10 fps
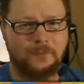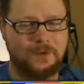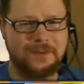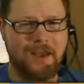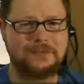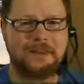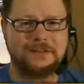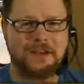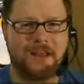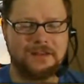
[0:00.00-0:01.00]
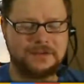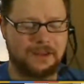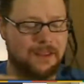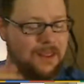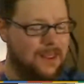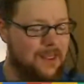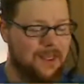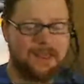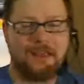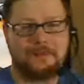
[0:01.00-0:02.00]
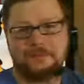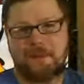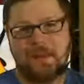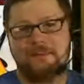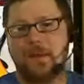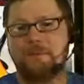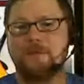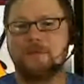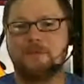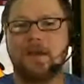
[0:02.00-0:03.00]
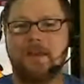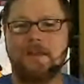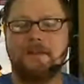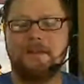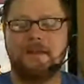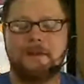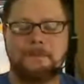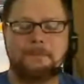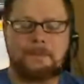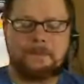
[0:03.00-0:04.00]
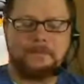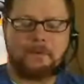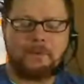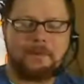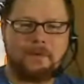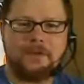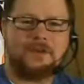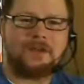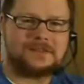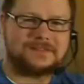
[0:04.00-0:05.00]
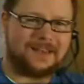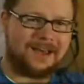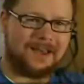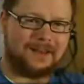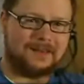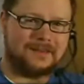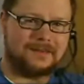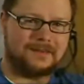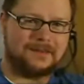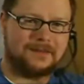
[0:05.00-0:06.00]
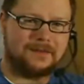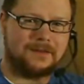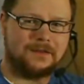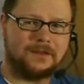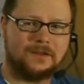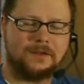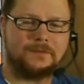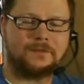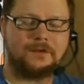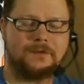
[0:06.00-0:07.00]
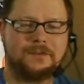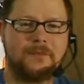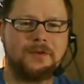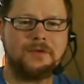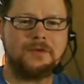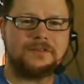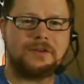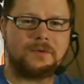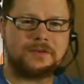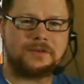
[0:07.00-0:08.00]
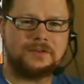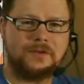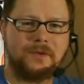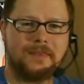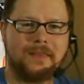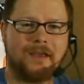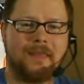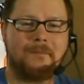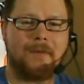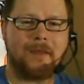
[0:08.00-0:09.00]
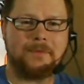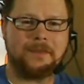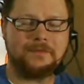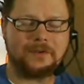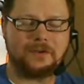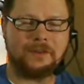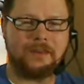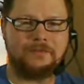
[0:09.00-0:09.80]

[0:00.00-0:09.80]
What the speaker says: How's that challenging? He's absolutely right. But what about when you get inside? For someone who doesn't know what they're doing, that might be difficult.